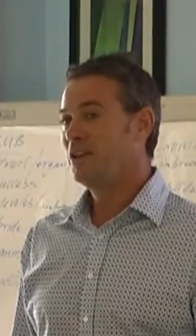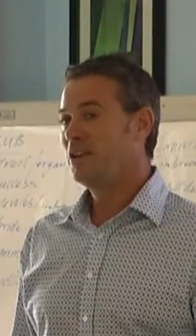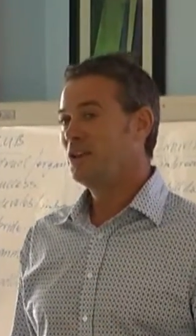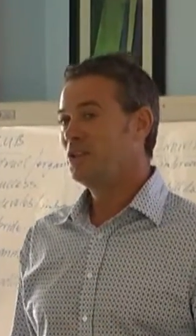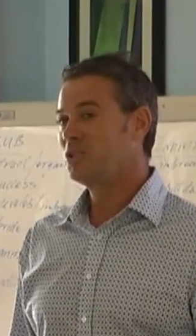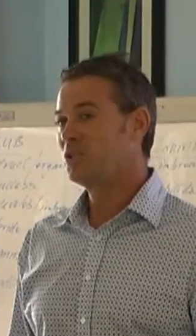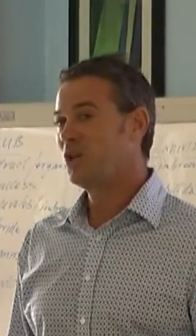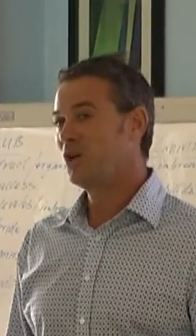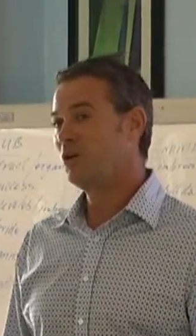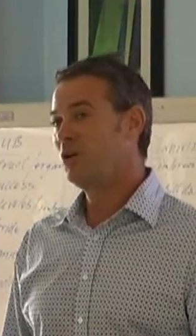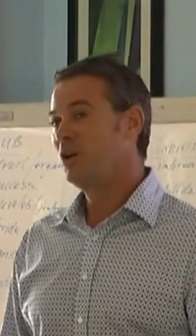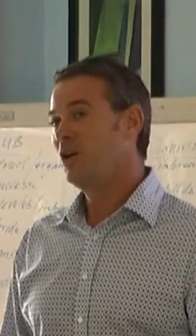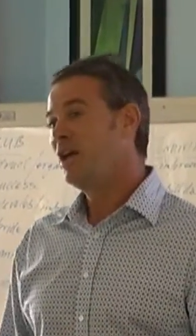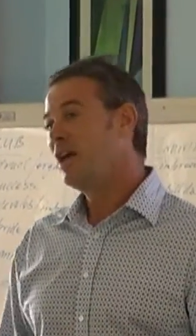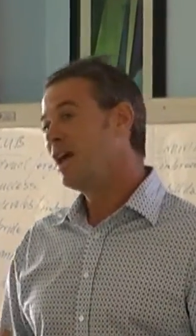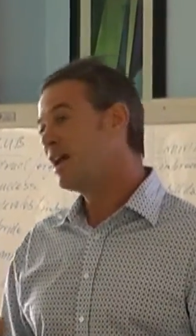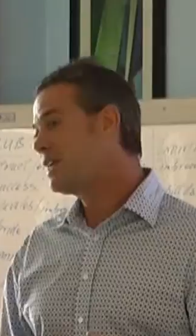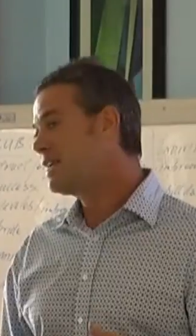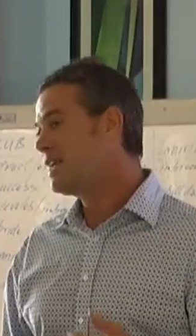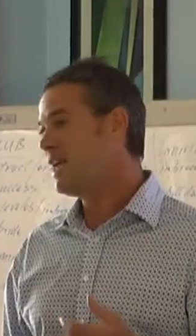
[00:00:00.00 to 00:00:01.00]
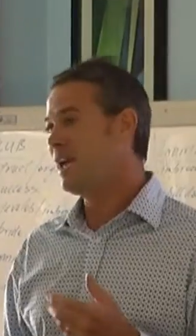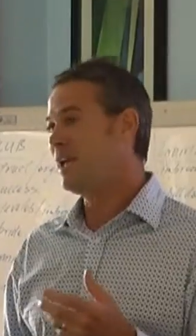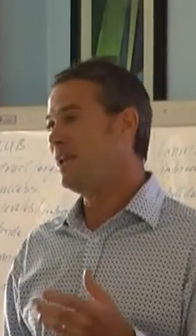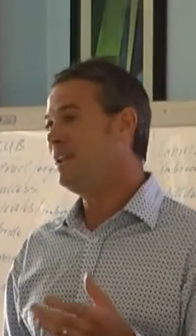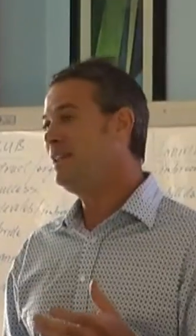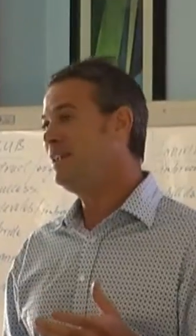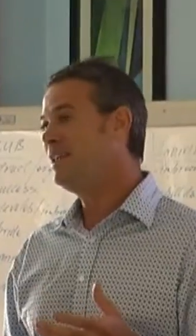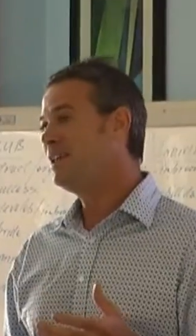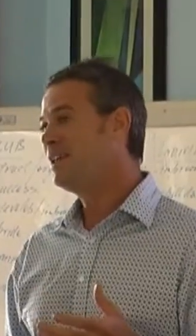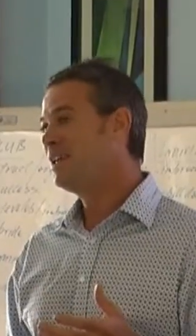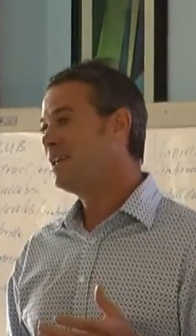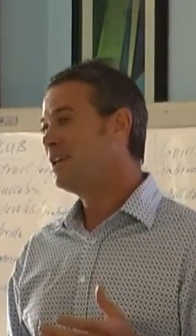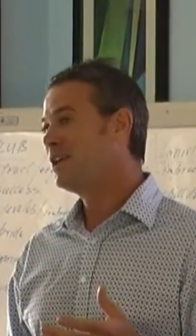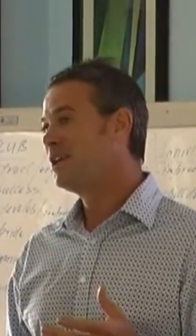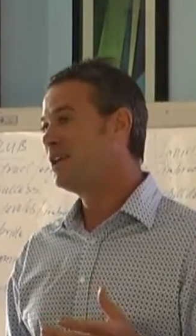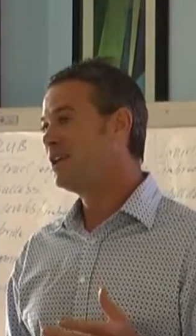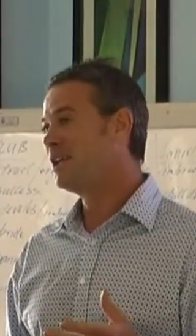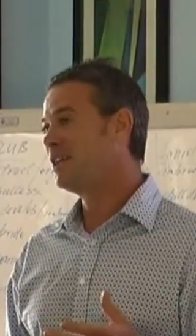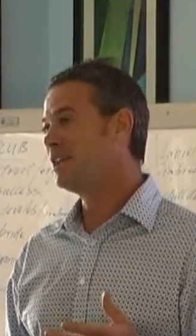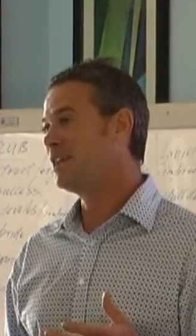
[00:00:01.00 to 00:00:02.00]
So again,
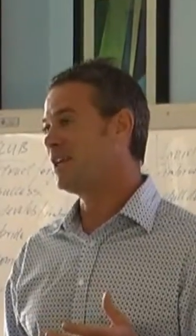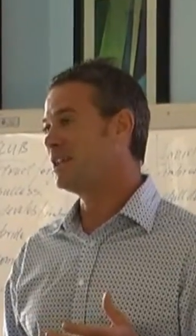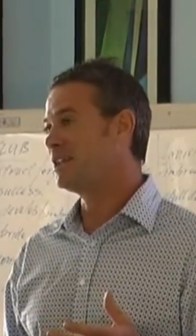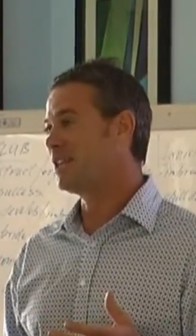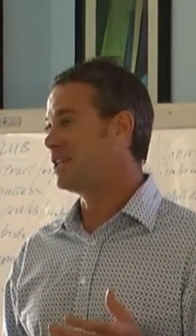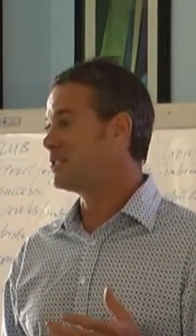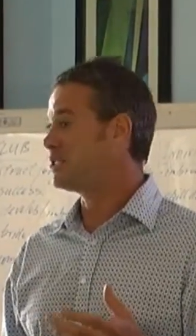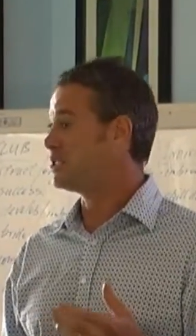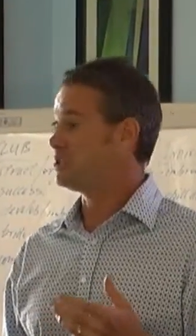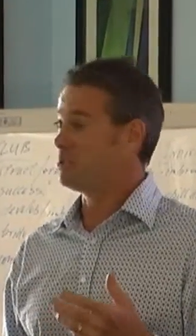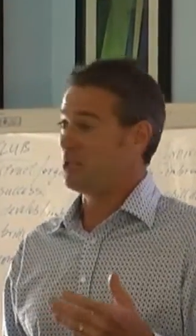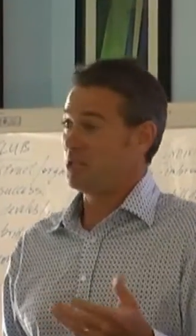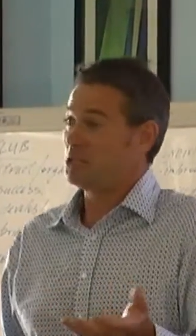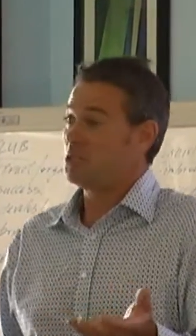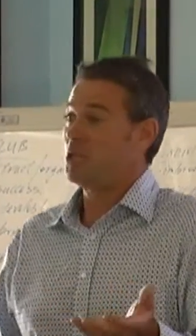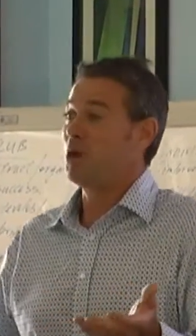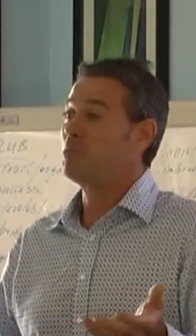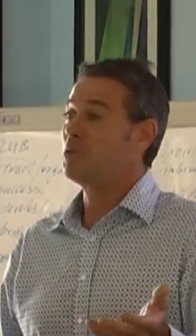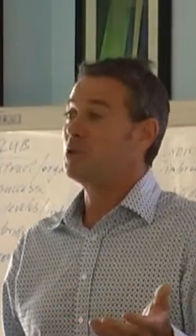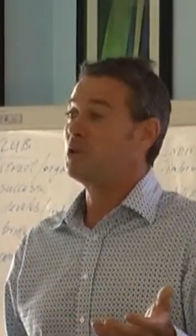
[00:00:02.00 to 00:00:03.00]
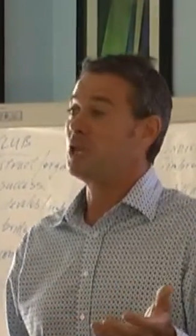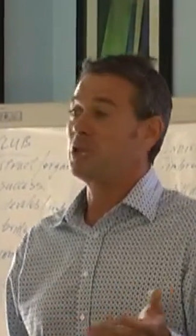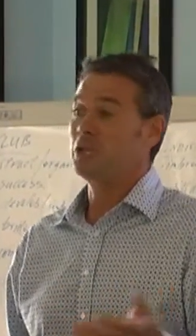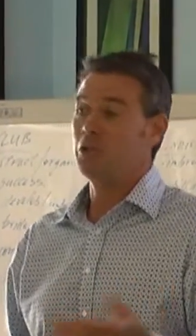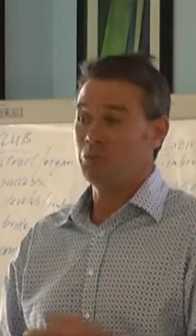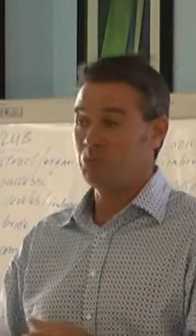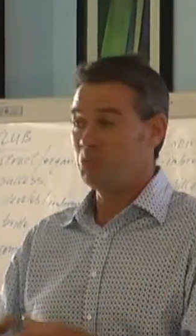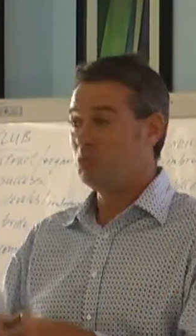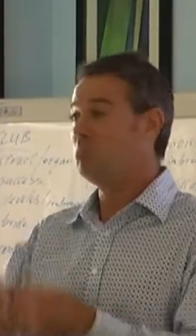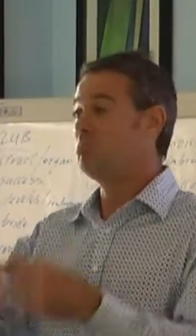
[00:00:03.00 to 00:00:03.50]
that's something that you